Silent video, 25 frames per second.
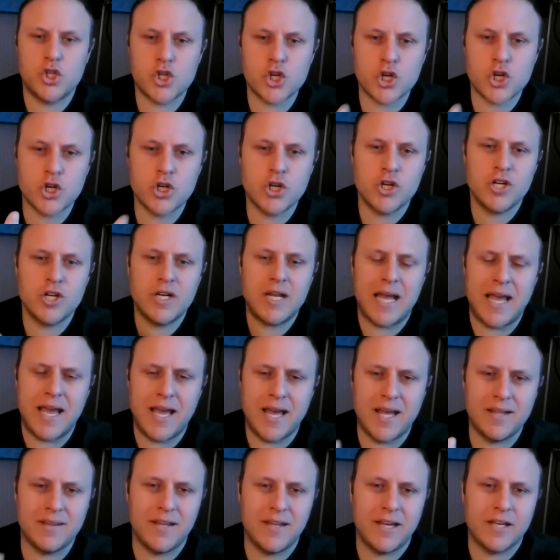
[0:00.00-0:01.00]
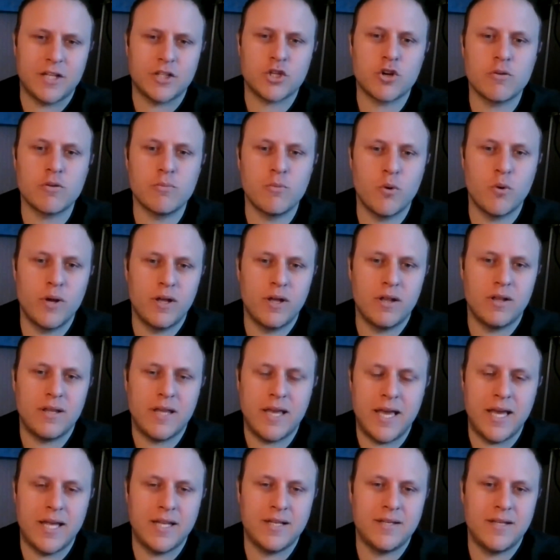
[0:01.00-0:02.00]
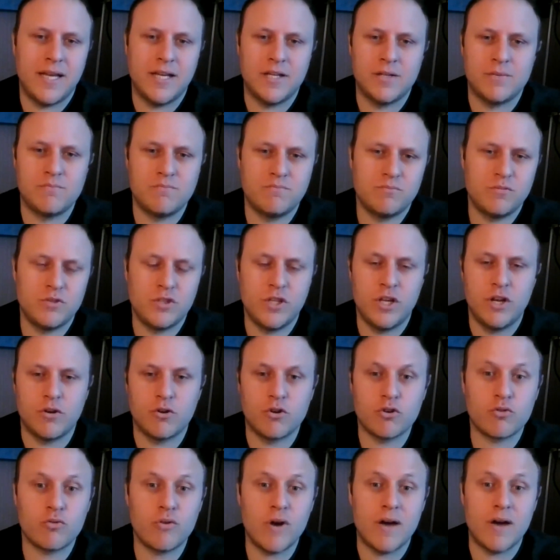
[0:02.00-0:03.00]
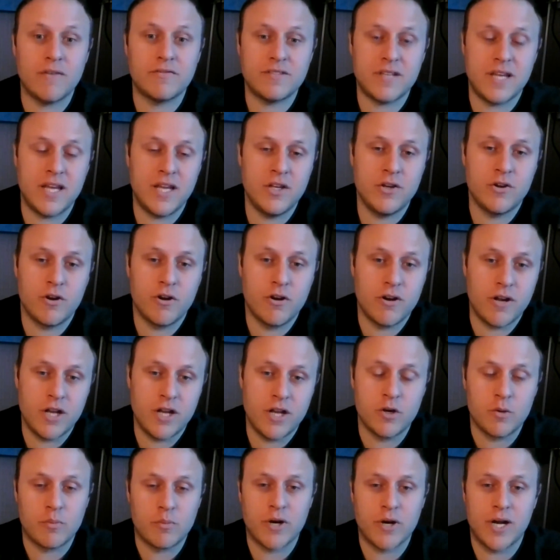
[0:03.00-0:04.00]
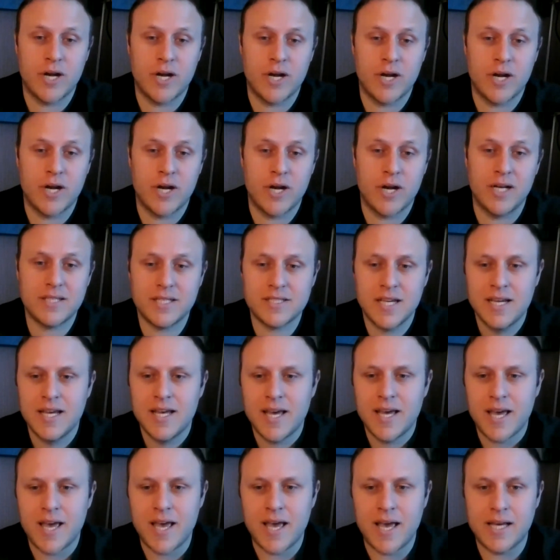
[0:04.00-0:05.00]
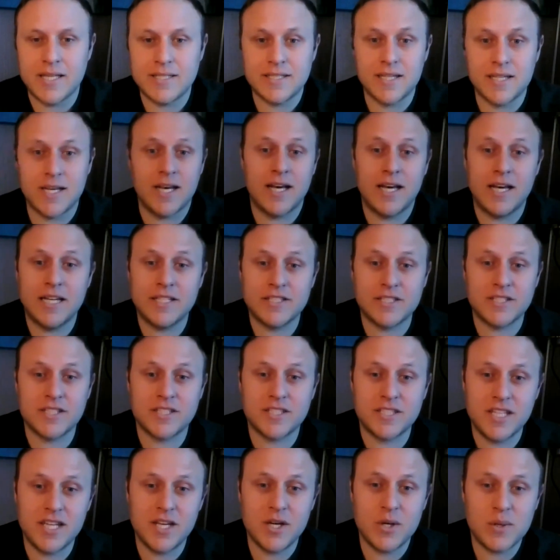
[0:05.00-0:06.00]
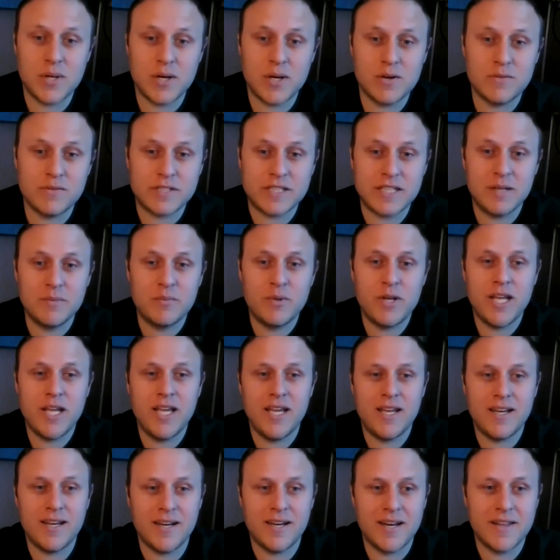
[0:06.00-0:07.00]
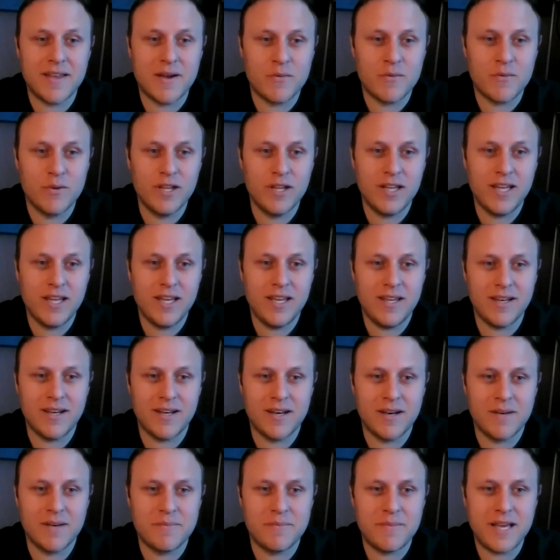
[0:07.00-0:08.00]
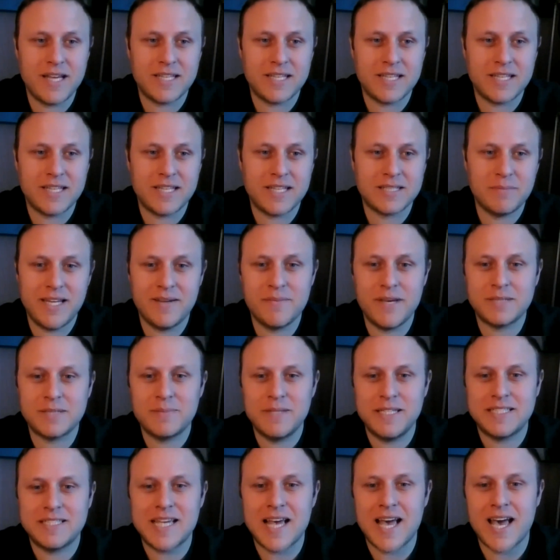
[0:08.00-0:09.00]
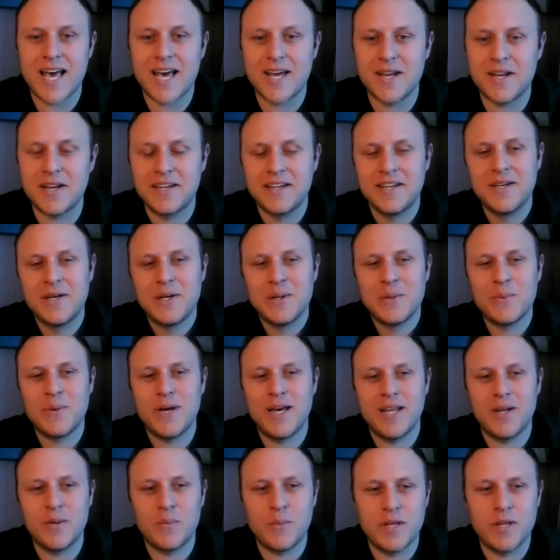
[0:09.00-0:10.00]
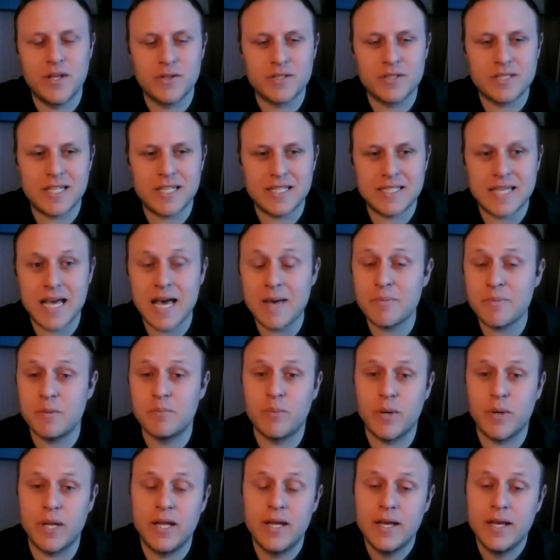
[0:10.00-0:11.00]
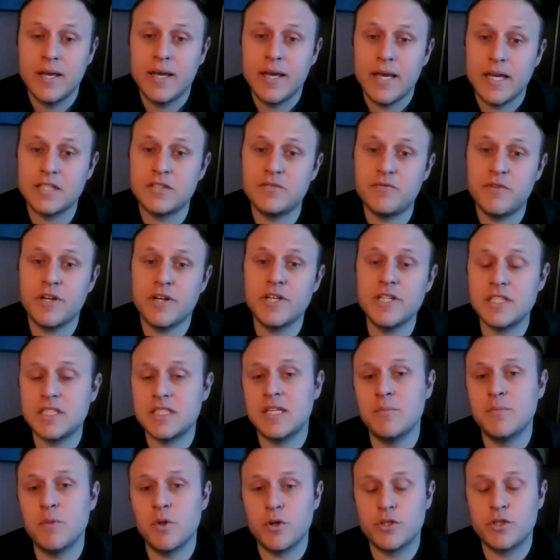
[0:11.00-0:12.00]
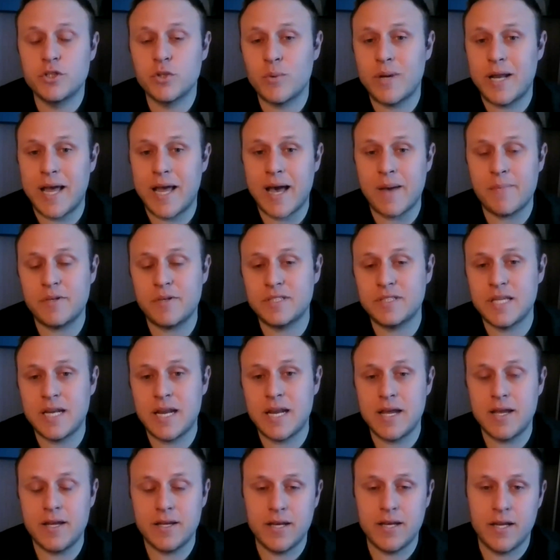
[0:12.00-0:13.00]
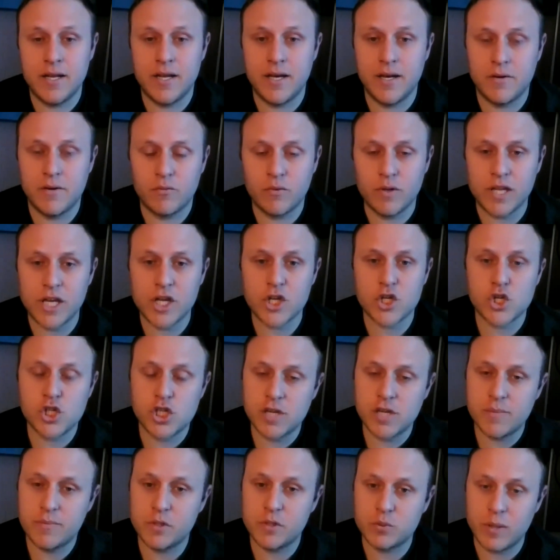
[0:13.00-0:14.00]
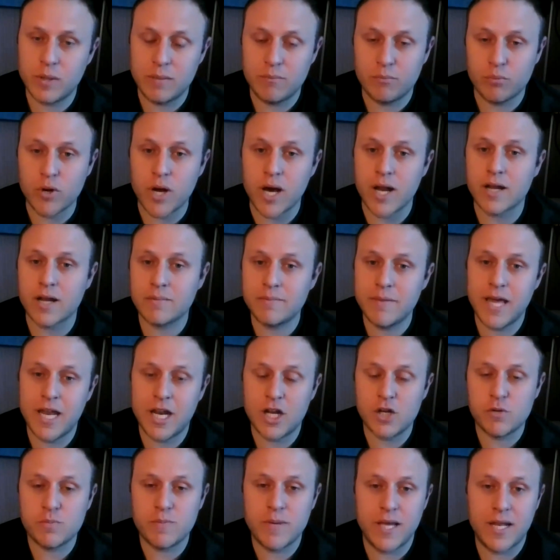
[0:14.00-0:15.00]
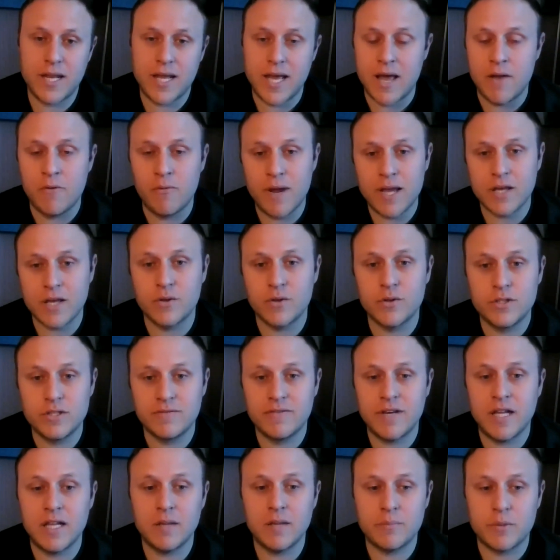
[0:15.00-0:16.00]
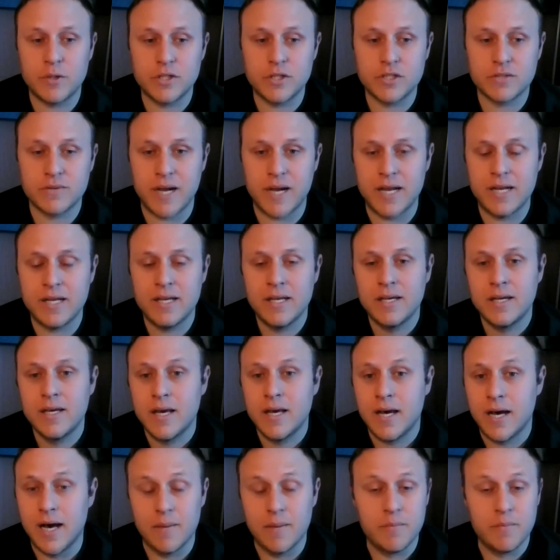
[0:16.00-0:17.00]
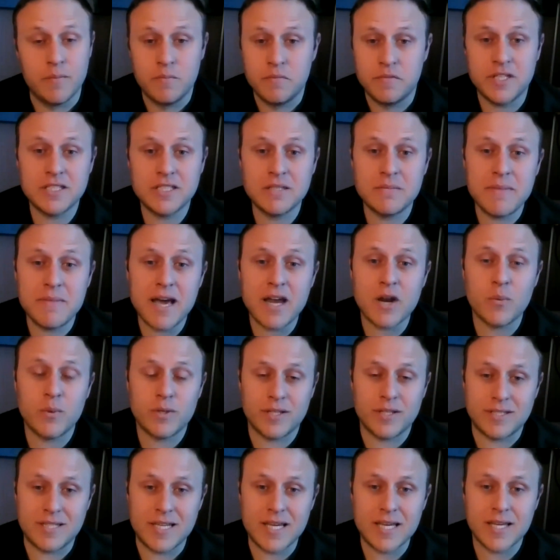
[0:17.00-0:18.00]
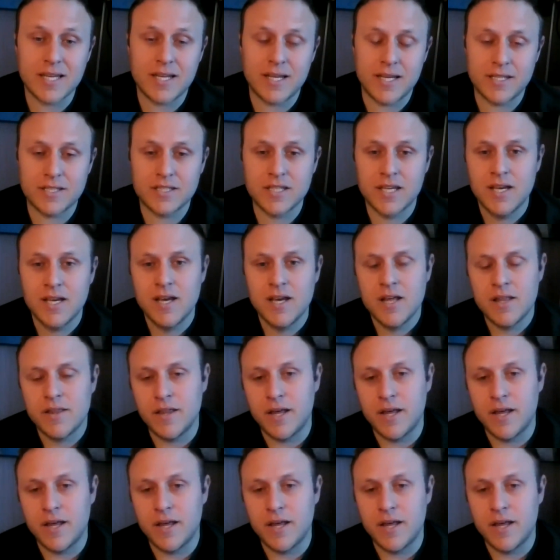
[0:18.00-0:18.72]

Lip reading: churn and like turmoil and cruft in your process. And as the COO of a company, that really makes me sad when those things happen. But it's very similar to what happens in a relationship between product management and regular developers, right? Doesn't matter what the ticket is